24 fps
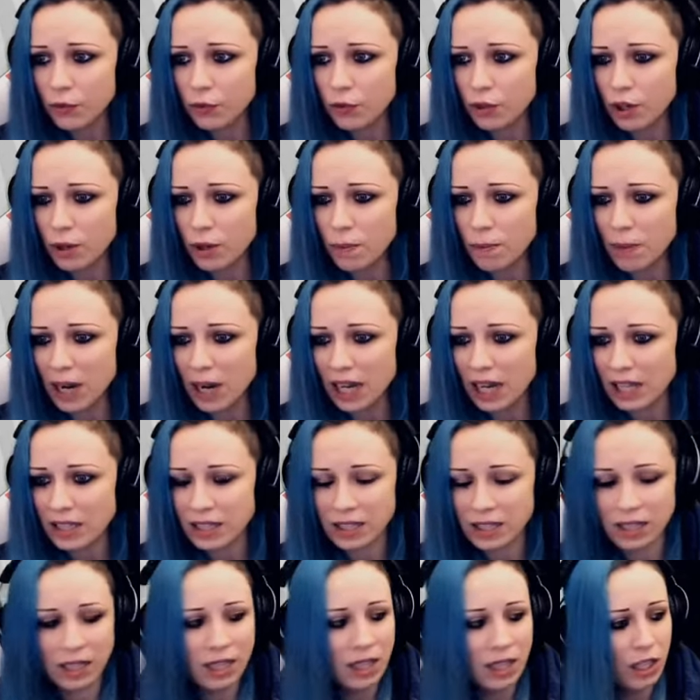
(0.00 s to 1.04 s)
from
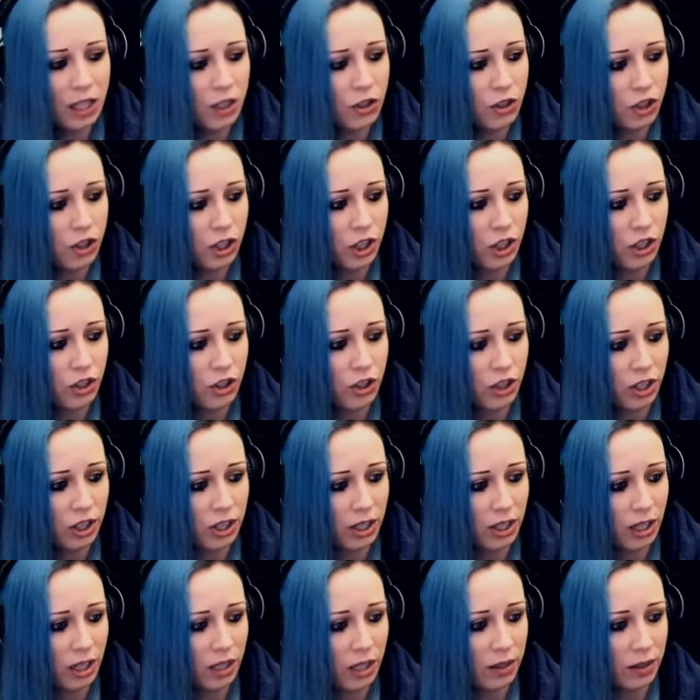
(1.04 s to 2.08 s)
Mask.
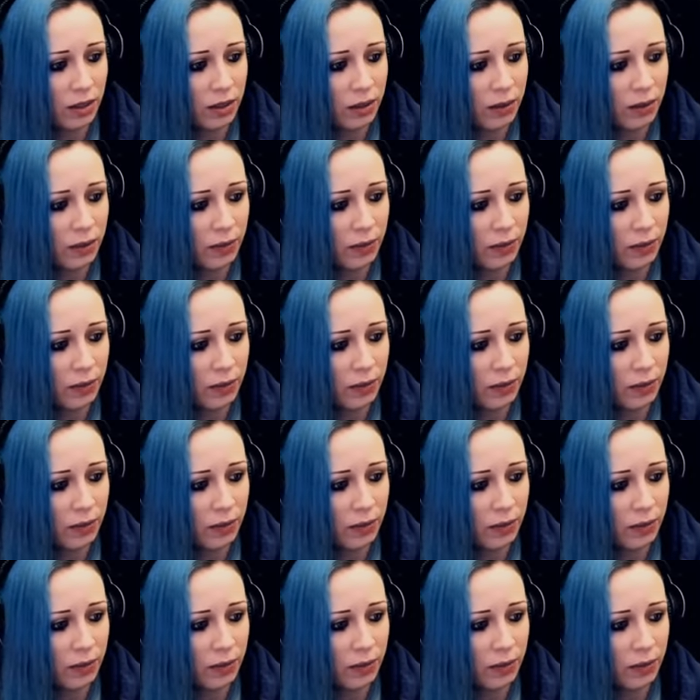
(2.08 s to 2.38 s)
GG there.